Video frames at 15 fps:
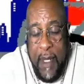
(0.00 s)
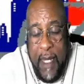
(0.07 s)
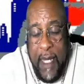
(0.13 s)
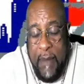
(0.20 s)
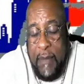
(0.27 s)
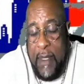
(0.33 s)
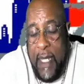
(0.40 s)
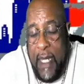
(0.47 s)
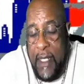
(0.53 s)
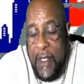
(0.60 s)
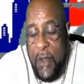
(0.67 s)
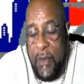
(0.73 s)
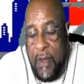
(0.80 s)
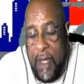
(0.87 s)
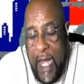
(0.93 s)
Everything is on
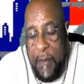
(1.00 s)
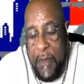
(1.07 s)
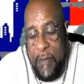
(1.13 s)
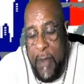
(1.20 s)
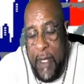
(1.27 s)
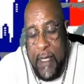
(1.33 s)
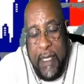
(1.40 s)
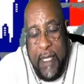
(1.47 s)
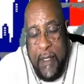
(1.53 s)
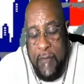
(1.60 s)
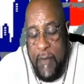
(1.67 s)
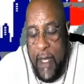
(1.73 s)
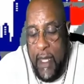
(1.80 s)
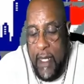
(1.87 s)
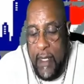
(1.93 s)
camera, especially in
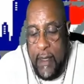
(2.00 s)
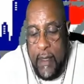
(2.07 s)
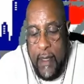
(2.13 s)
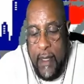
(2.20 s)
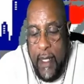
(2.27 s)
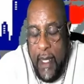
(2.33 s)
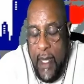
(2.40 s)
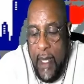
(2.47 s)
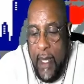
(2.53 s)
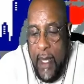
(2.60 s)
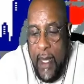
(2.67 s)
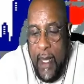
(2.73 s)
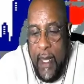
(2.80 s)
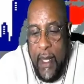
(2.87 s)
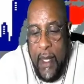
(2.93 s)
Vegas.
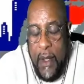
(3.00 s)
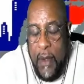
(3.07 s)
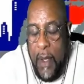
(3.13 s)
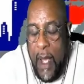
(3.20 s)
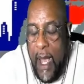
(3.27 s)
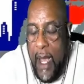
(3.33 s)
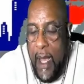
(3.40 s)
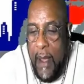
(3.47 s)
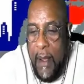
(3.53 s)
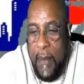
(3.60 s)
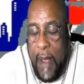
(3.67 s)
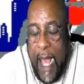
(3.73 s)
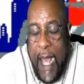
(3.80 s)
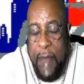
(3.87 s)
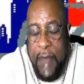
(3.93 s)
You know, uh, obviously